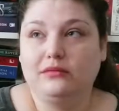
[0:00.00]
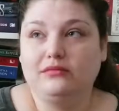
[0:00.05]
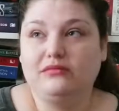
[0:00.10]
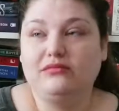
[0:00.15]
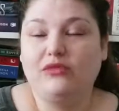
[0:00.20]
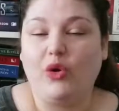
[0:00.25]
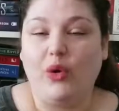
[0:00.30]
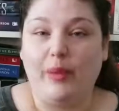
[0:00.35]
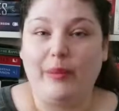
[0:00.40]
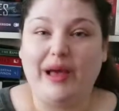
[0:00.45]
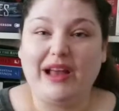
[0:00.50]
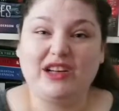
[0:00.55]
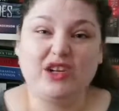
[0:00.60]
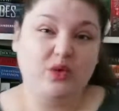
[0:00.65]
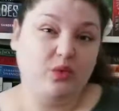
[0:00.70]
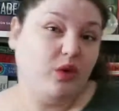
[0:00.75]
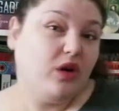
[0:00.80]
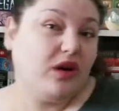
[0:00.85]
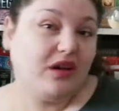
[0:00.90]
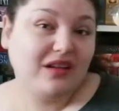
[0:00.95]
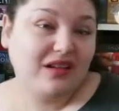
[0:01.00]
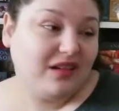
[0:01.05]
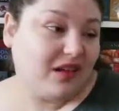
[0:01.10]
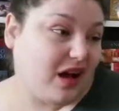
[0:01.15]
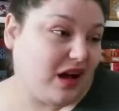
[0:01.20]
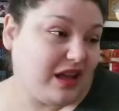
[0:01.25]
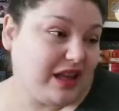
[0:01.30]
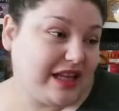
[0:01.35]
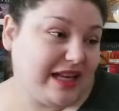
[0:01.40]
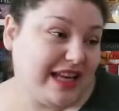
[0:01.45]
going back to work and
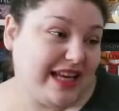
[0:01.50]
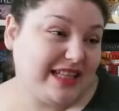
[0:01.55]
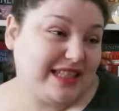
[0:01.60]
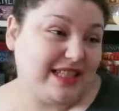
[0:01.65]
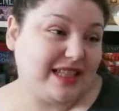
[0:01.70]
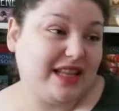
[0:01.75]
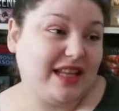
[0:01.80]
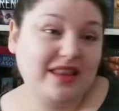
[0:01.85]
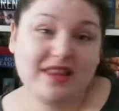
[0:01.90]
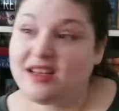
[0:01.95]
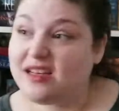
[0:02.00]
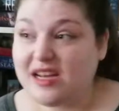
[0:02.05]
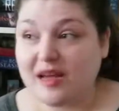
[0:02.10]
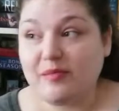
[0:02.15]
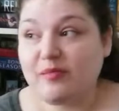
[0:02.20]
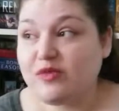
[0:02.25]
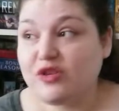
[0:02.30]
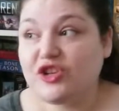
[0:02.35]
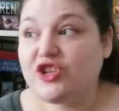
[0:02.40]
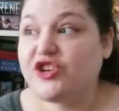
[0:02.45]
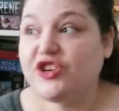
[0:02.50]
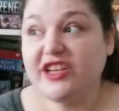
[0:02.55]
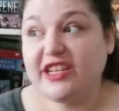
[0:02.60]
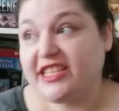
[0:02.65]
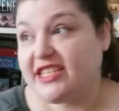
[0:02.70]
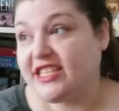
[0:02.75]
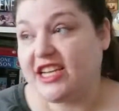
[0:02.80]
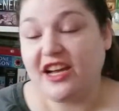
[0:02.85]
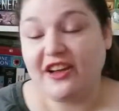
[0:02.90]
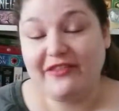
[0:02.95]
holidays, and then the temperature and
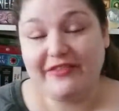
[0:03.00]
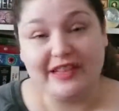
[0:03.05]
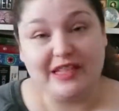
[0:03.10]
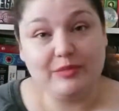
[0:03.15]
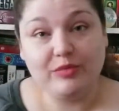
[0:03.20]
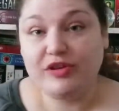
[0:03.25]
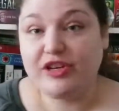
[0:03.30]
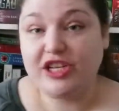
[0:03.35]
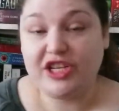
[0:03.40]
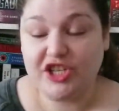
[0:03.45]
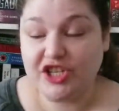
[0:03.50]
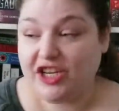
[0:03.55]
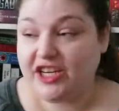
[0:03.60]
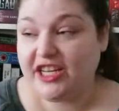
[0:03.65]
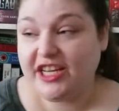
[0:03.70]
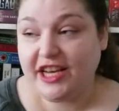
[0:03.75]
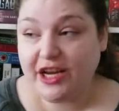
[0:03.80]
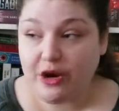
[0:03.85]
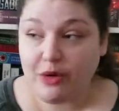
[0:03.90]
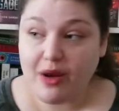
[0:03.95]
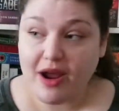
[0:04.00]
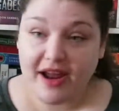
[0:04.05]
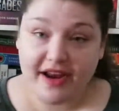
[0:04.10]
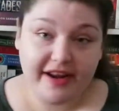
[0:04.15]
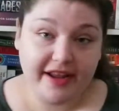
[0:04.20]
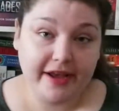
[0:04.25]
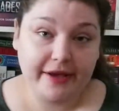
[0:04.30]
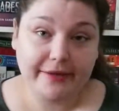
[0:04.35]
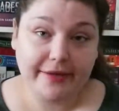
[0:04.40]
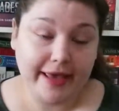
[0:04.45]
stuff. It's pretty shitty here right
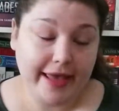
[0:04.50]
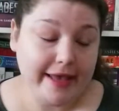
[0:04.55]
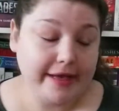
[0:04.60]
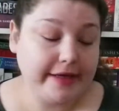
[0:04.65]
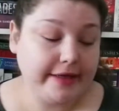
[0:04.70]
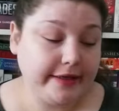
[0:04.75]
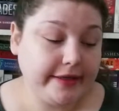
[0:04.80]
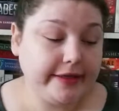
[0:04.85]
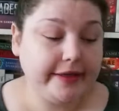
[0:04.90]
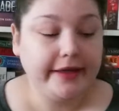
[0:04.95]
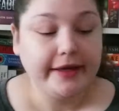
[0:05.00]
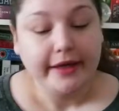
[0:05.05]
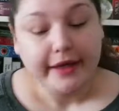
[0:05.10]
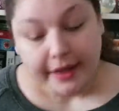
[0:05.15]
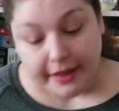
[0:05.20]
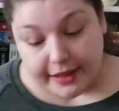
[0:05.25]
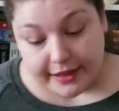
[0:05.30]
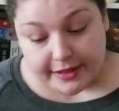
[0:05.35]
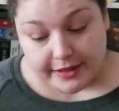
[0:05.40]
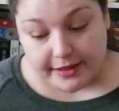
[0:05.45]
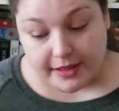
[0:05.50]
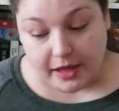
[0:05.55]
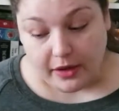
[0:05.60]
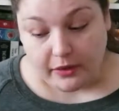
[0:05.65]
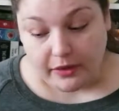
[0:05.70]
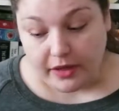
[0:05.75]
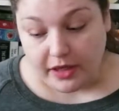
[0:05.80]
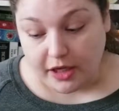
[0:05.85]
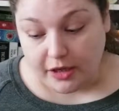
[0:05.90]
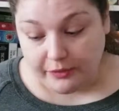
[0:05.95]
now in Canada. So,
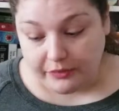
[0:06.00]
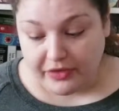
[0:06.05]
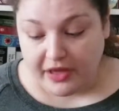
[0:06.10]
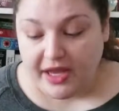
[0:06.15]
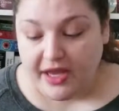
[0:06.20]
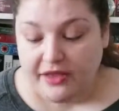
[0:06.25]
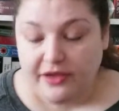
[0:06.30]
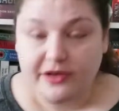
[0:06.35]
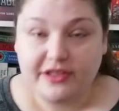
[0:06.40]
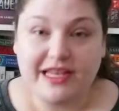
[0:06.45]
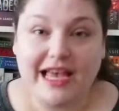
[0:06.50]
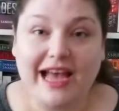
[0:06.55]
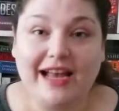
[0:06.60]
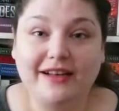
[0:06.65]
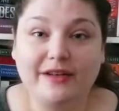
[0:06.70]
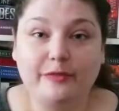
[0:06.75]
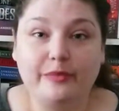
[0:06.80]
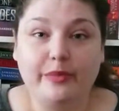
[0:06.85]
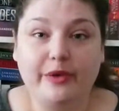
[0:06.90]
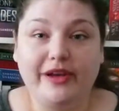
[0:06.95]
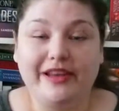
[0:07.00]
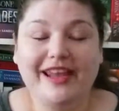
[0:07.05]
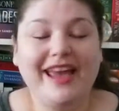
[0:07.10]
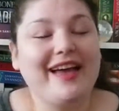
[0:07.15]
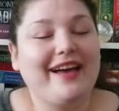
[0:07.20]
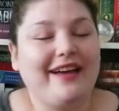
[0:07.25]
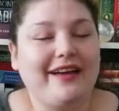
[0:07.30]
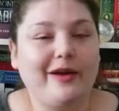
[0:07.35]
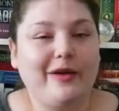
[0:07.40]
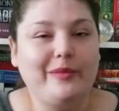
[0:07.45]
you know, there's that. But yeah,
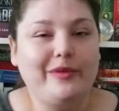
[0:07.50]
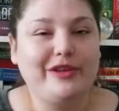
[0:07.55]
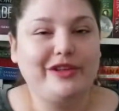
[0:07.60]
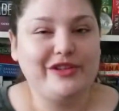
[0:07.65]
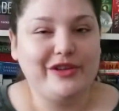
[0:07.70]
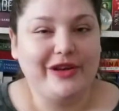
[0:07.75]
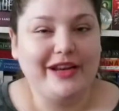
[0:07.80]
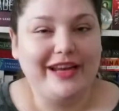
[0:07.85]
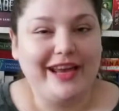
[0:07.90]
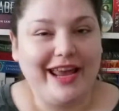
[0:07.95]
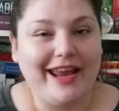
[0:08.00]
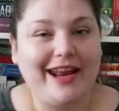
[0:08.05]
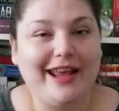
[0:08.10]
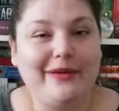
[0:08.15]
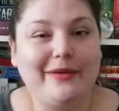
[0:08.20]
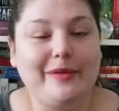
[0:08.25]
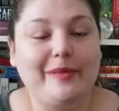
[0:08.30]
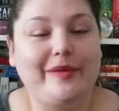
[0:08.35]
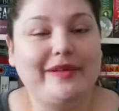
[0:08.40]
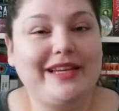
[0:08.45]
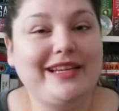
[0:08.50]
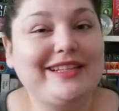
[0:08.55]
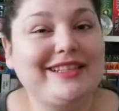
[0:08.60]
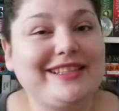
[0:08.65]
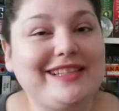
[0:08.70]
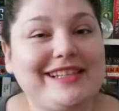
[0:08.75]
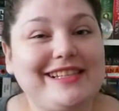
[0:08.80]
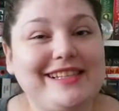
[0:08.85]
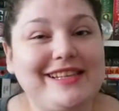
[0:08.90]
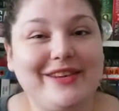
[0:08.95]
I hope you enjoyed, and I will
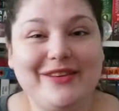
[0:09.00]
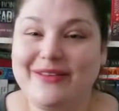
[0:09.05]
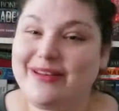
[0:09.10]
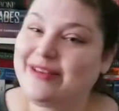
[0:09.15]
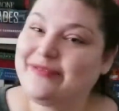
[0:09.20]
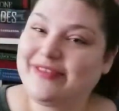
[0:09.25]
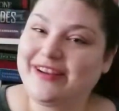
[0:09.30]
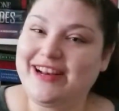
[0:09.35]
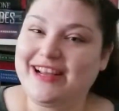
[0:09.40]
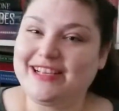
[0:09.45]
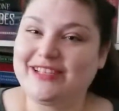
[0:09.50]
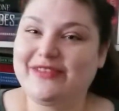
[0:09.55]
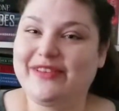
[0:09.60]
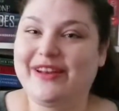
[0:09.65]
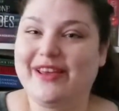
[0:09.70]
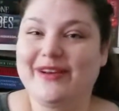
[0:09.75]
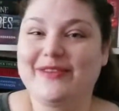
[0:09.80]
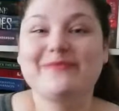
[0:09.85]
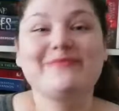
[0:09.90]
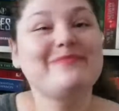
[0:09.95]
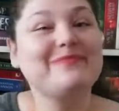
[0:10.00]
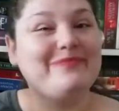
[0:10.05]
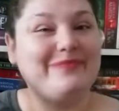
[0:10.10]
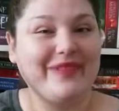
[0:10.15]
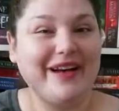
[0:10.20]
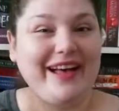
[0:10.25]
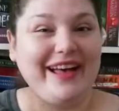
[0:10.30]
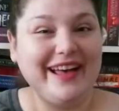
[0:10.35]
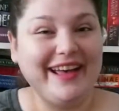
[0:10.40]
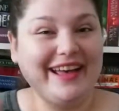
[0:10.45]
potentially see you in my next video.
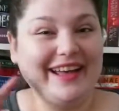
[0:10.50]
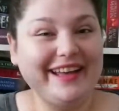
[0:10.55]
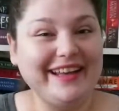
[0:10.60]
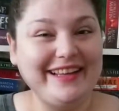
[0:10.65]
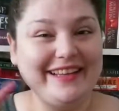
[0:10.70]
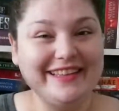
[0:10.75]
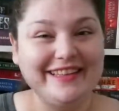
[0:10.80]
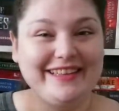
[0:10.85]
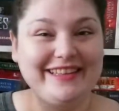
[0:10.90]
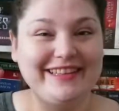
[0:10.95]
Bye!